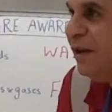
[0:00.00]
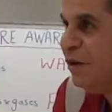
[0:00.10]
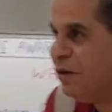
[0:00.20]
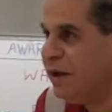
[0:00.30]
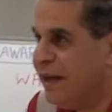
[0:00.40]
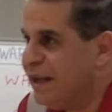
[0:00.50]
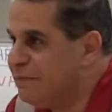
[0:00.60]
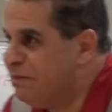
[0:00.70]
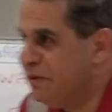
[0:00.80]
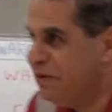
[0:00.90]
oil is
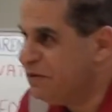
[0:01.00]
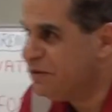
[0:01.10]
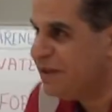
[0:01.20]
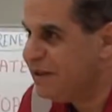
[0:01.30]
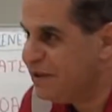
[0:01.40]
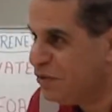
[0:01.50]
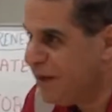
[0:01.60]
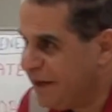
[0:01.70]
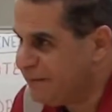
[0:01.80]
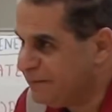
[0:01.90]
produced in this way.